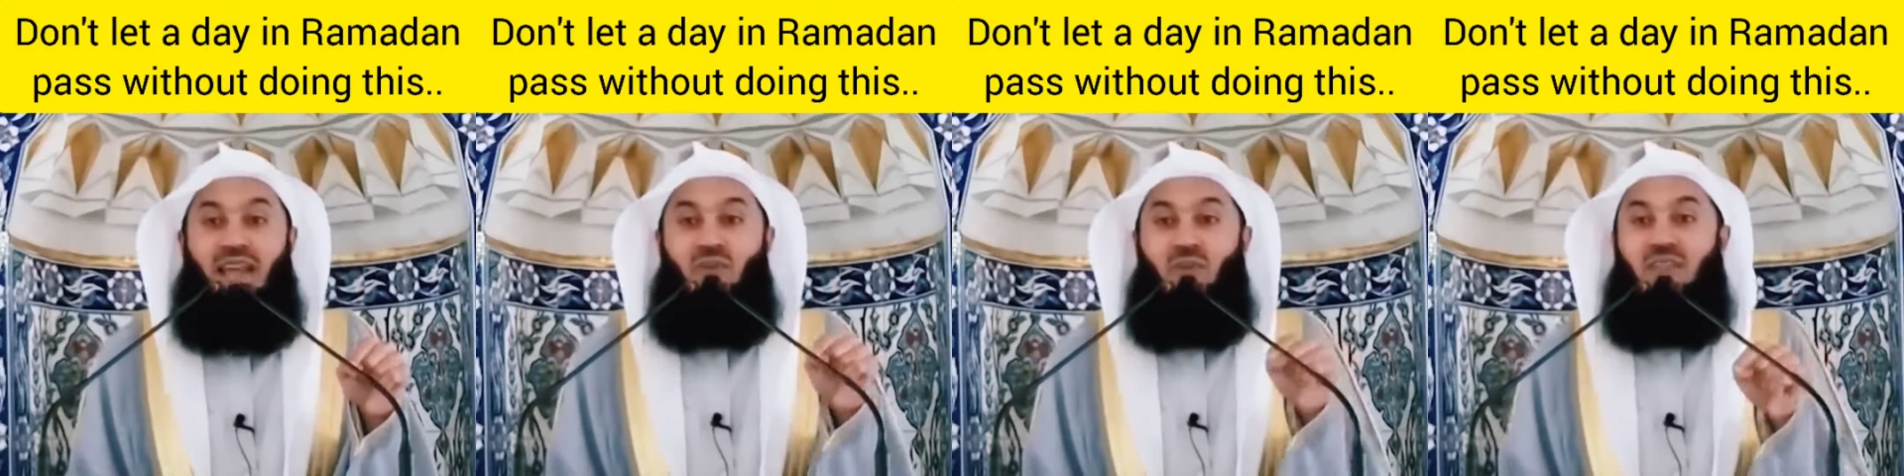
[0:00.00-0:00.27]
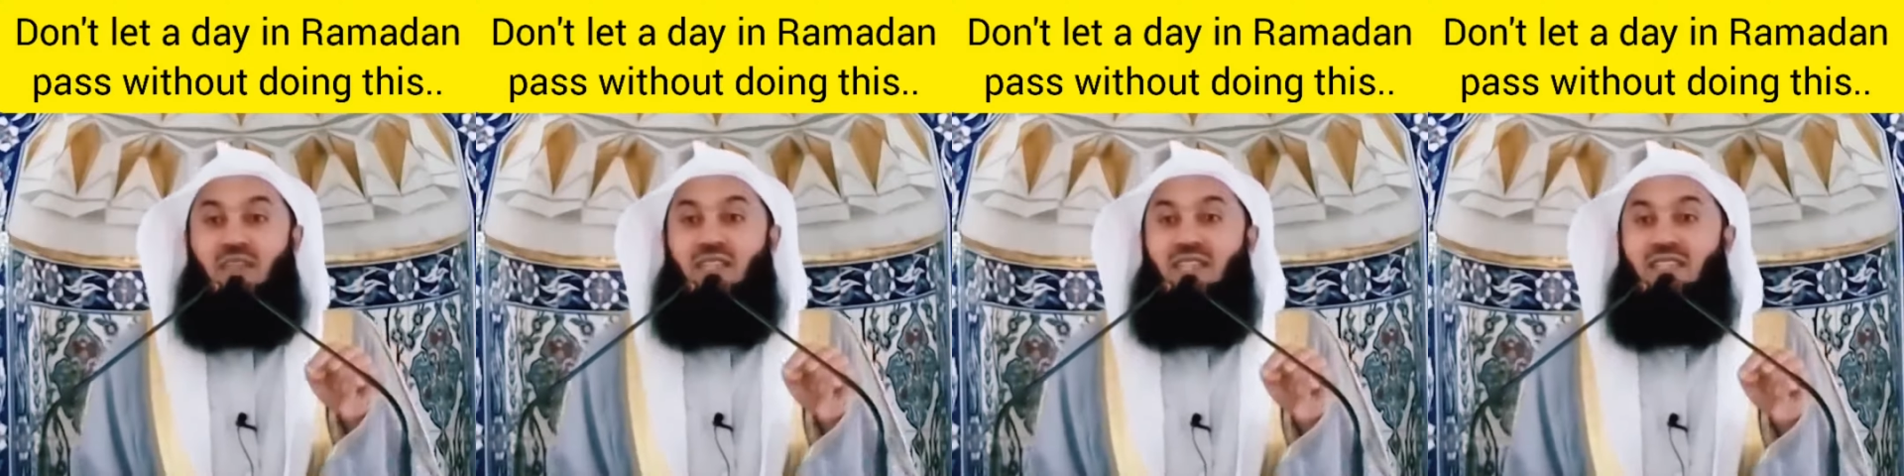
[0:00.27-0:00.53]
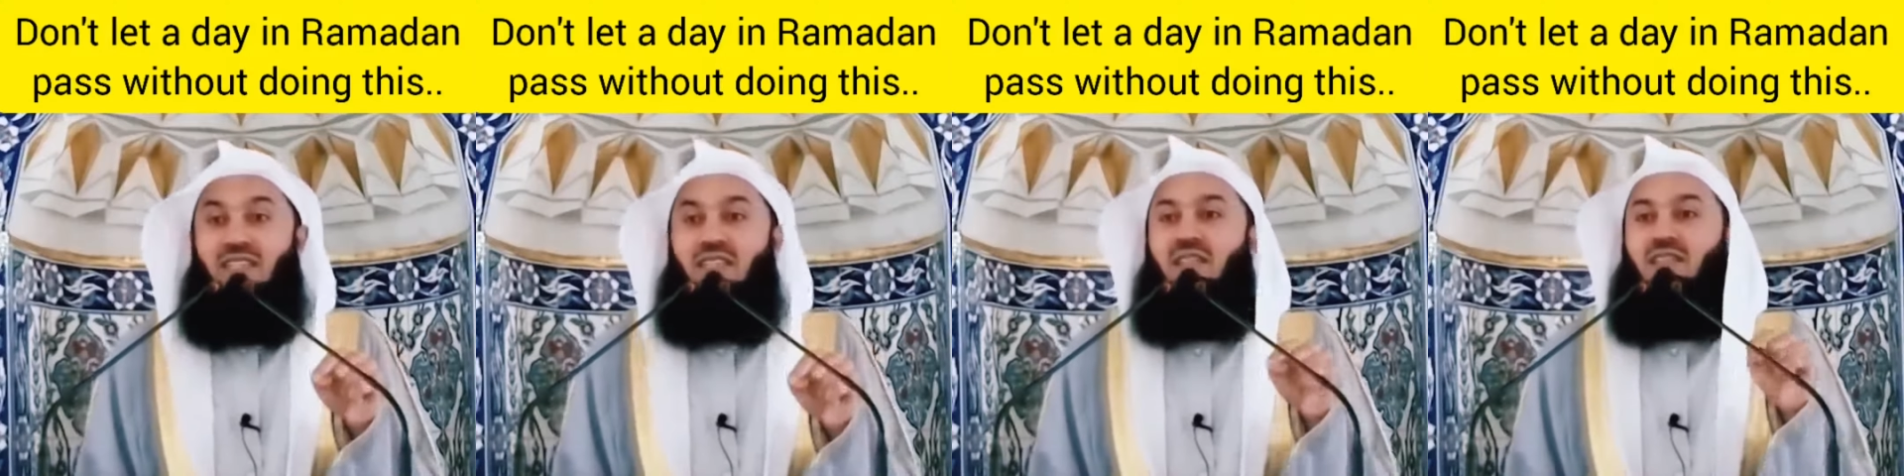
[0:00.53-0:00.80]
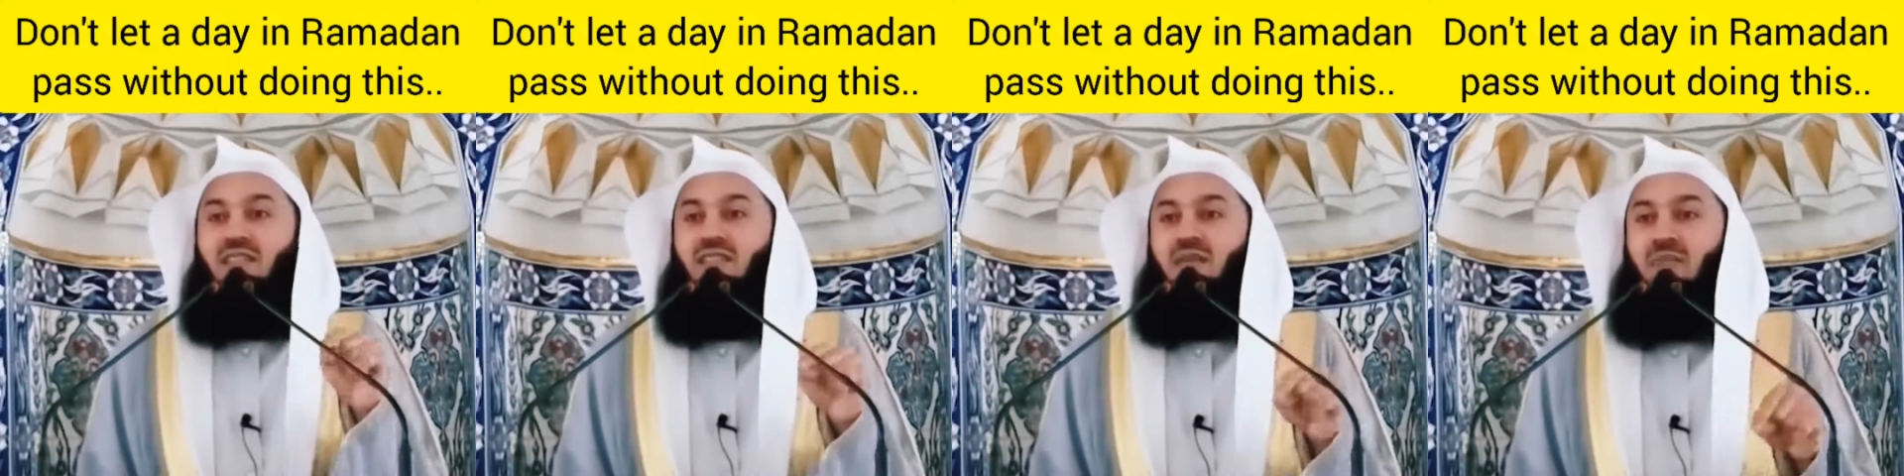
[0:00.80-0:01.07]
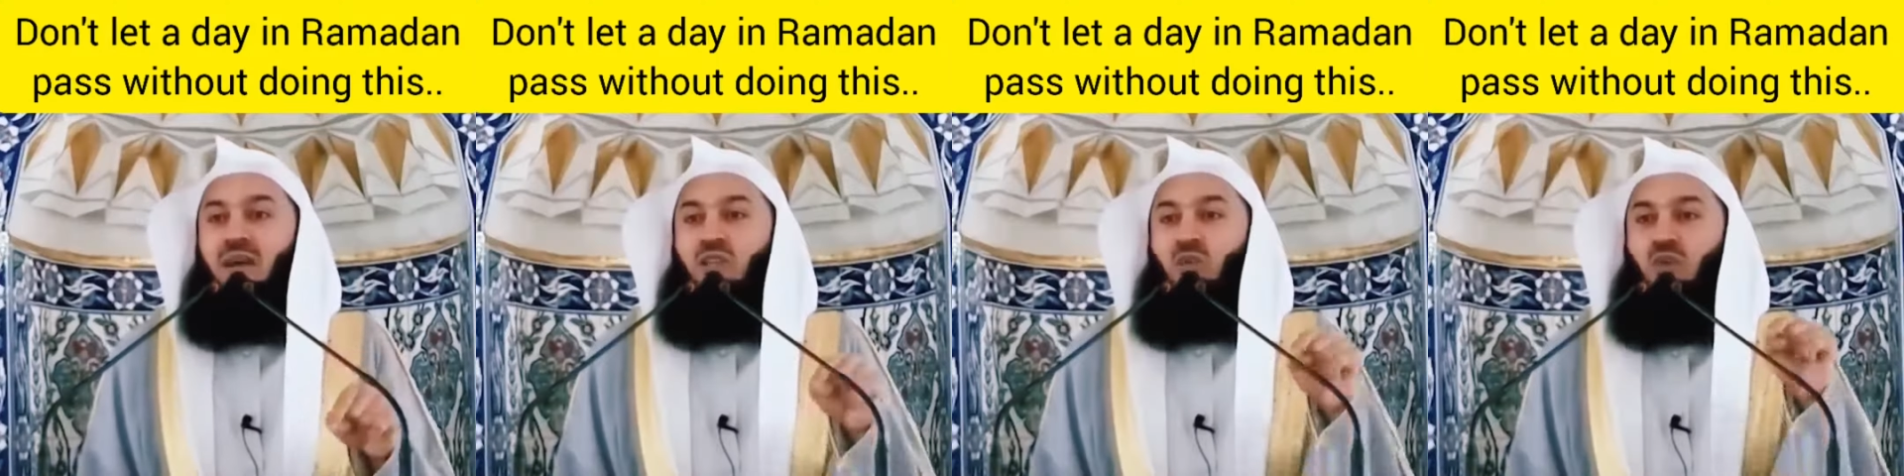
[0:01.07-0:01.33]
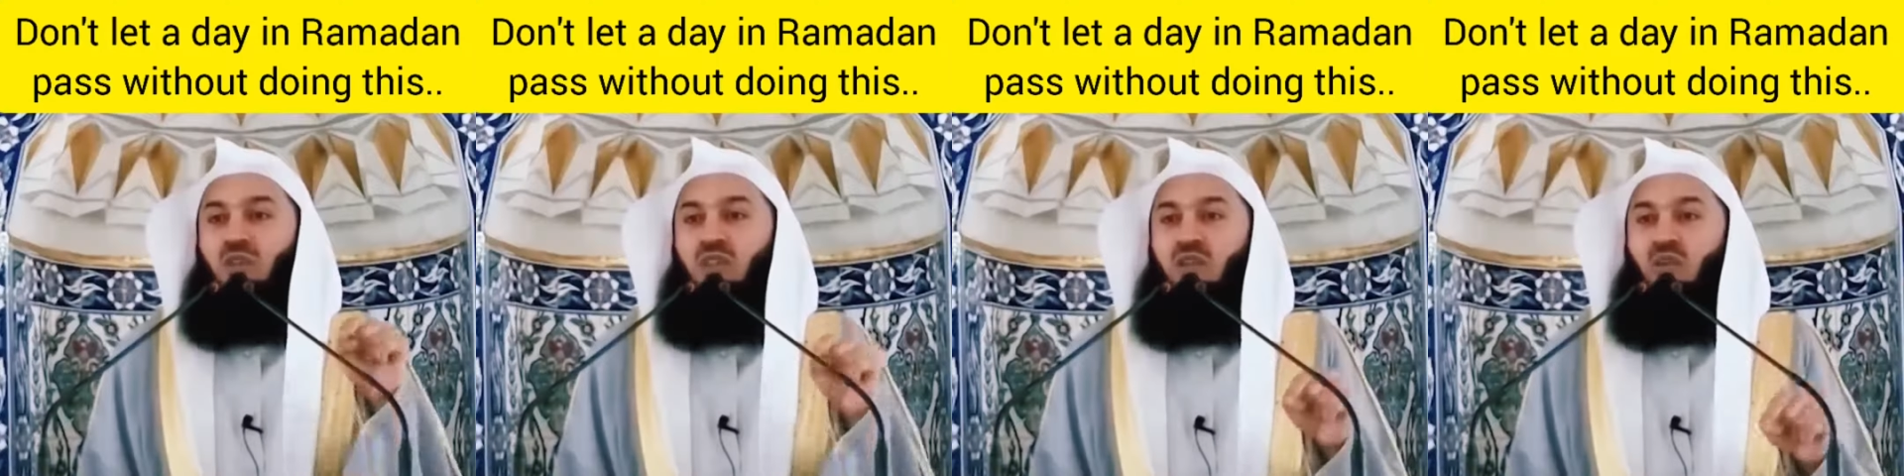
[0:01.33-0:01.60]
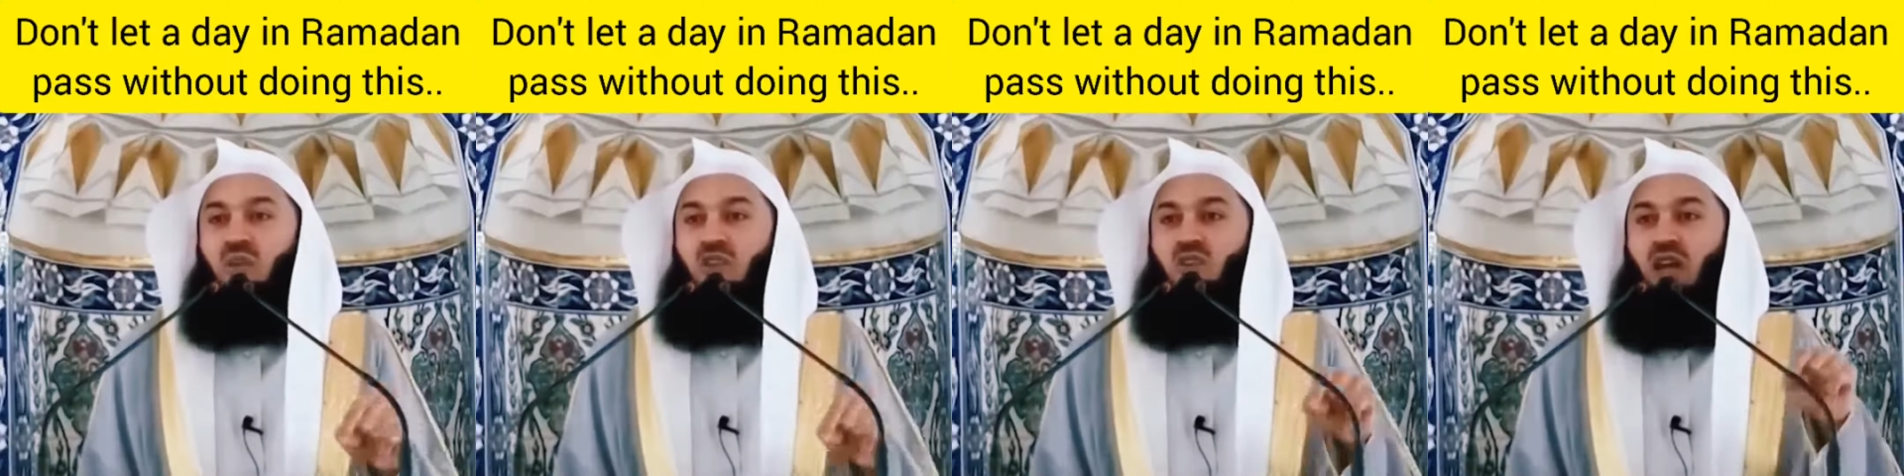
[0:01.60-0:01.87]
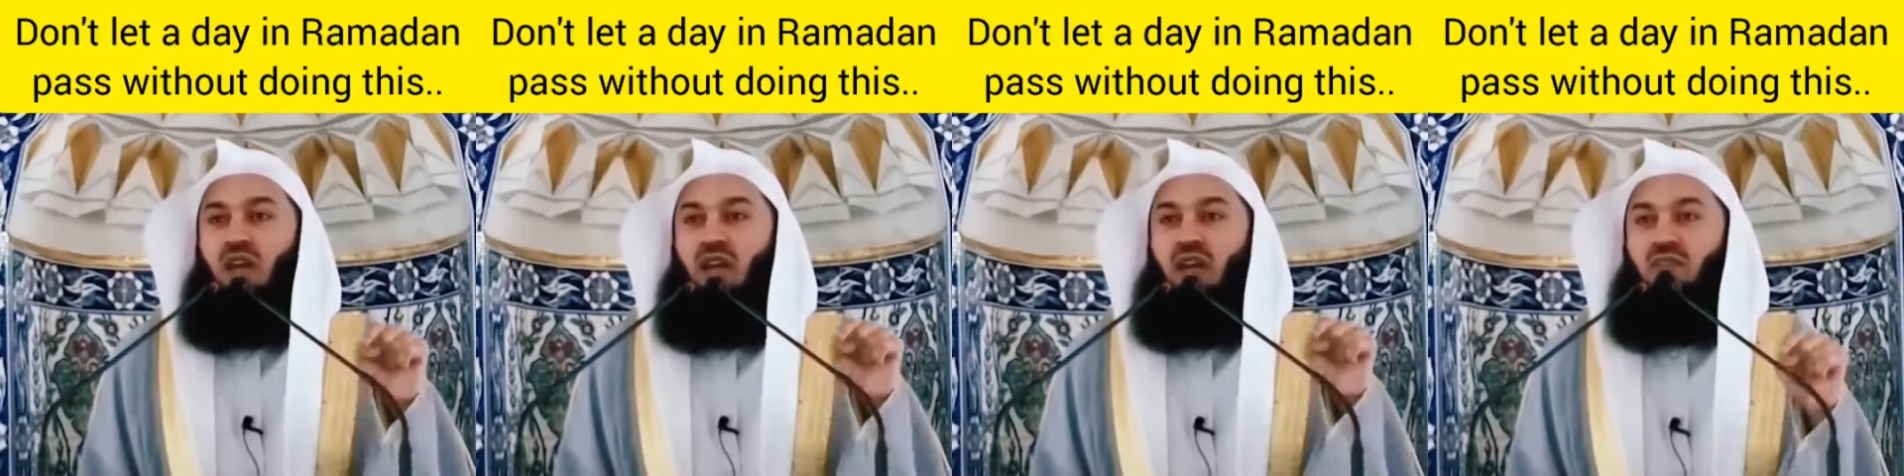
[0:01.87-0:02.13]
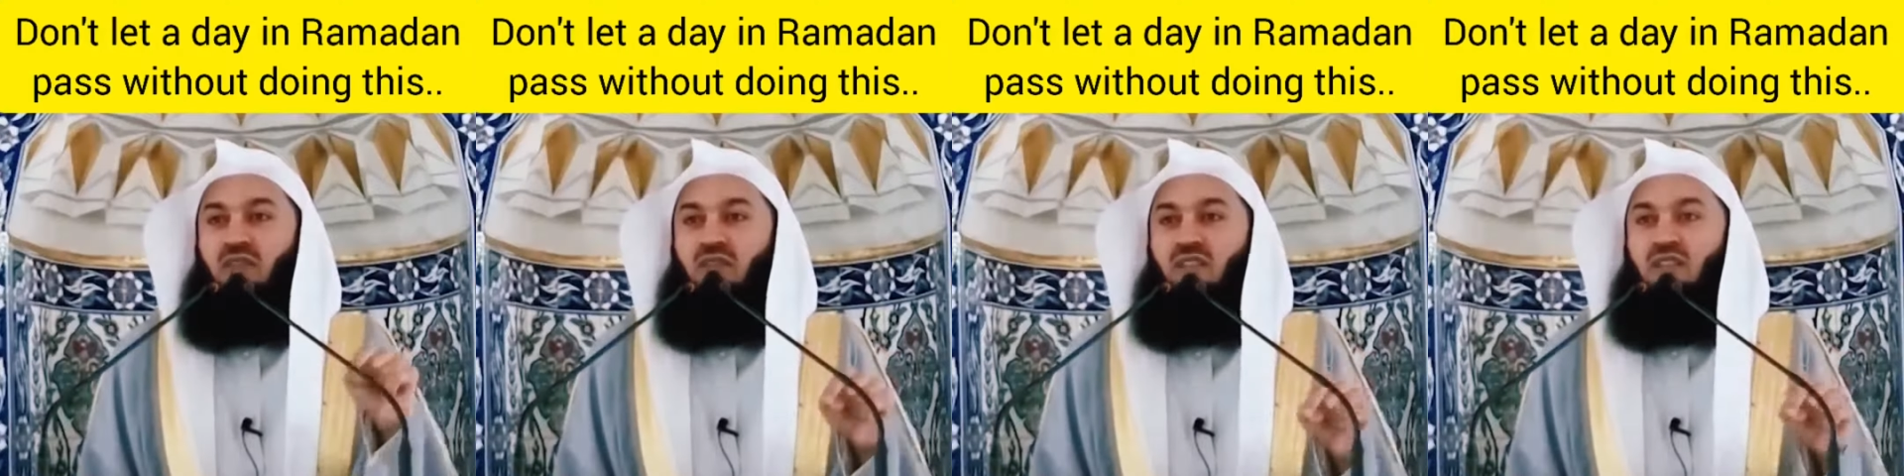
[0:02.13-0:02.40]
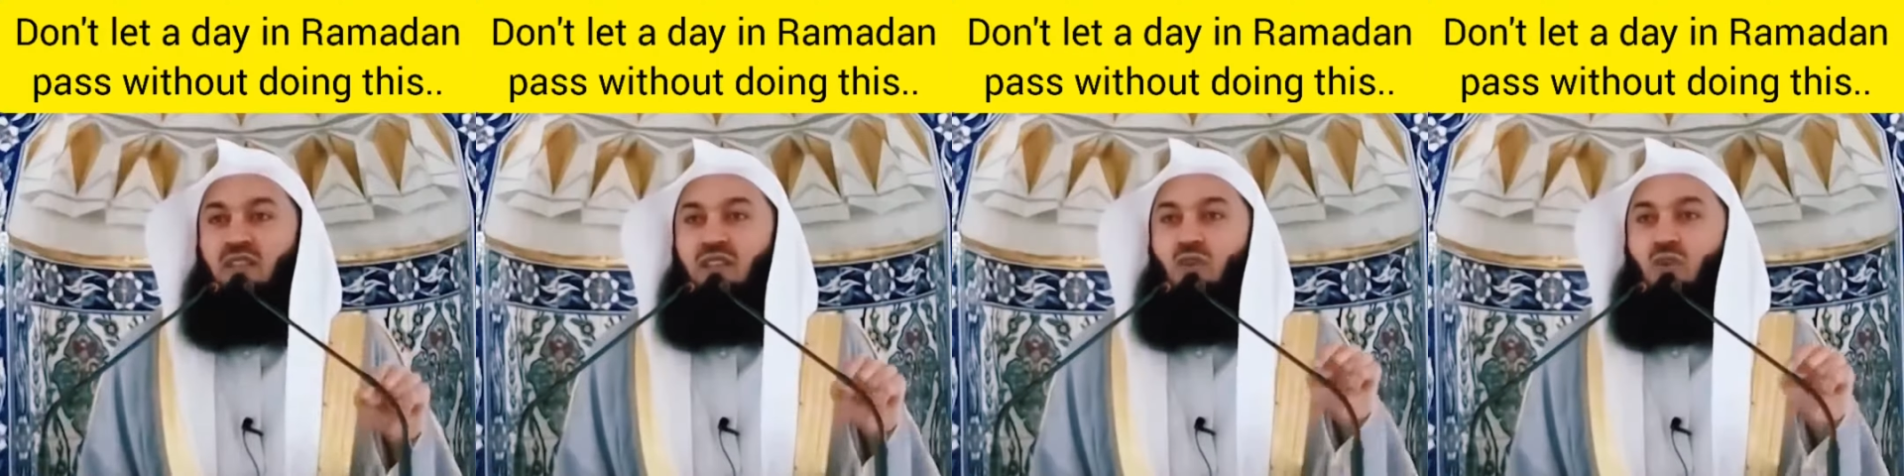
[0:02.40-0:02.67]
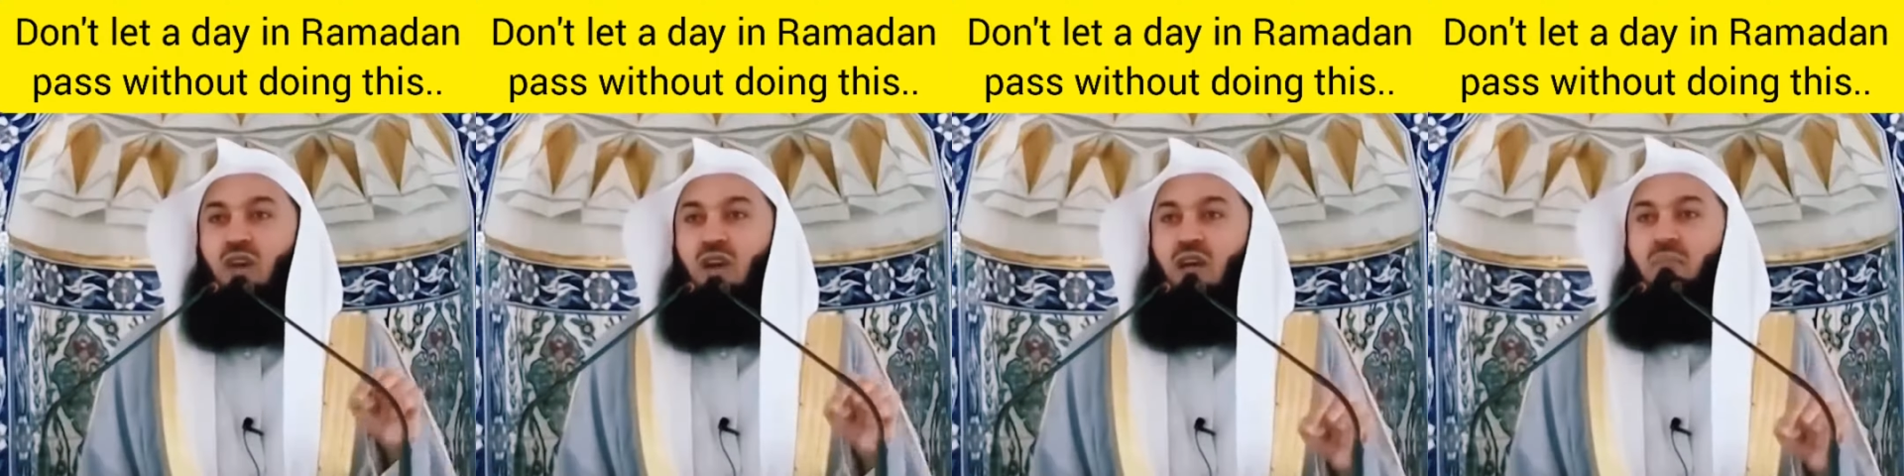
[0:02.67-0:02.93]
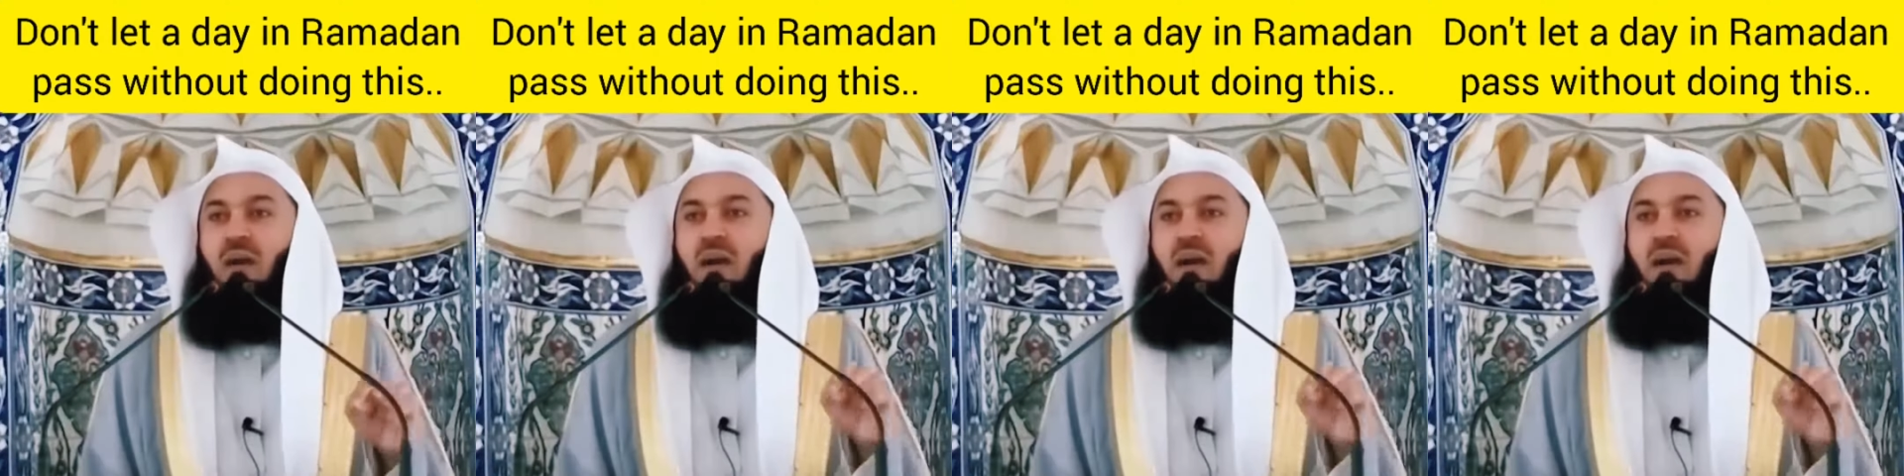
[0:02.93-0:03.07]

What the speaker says: And with it He says, it's the month within which I have revealed the Quran.